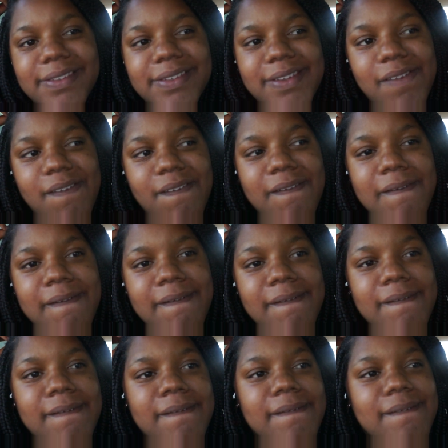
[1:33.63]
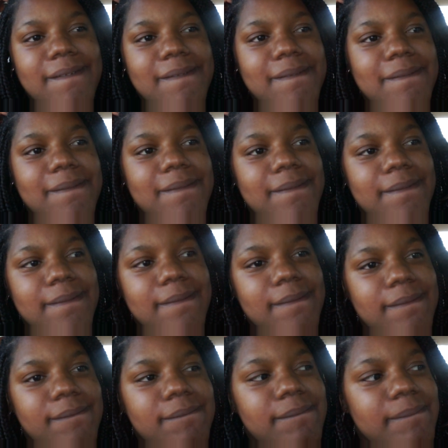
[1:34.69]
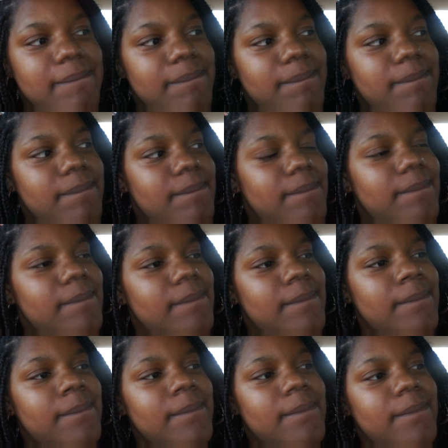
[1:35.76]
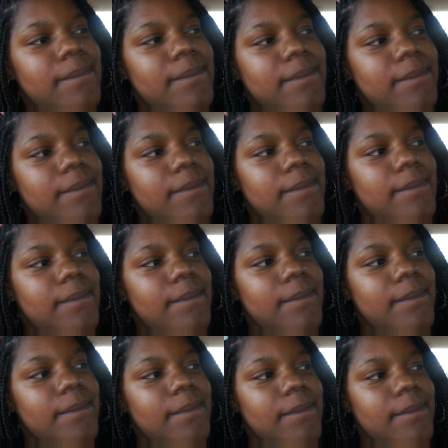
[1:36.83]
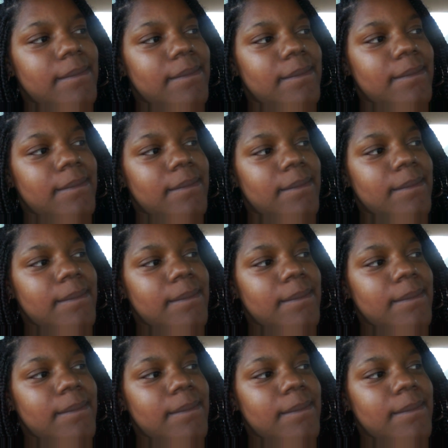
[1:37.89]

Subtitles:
No one is speaking in this clip.